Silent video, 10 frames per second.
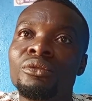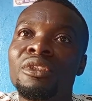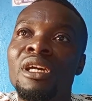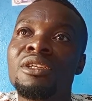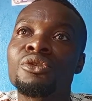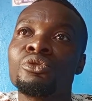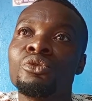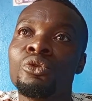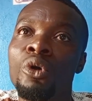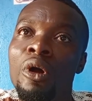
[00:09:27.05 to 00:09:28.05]
there is
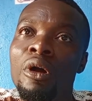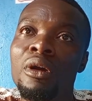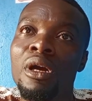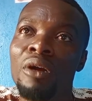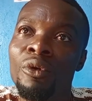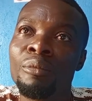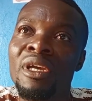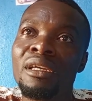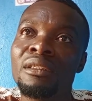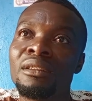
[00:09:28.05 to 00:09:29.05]
no
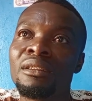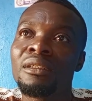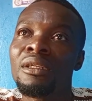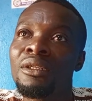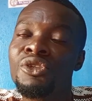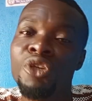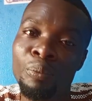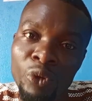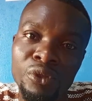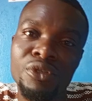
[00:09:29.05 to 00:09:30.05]
government
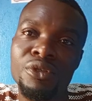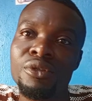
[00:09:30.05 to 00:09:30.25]
support.